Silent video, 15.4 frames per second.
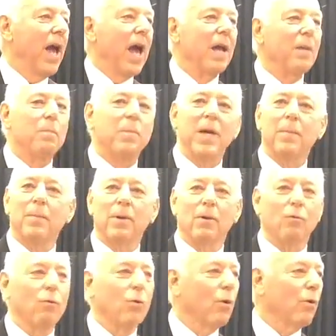And people
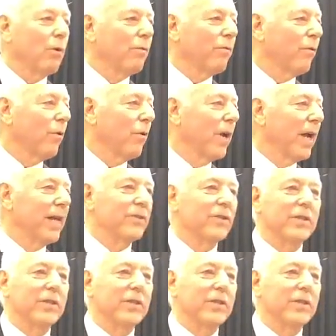are roaring for her. And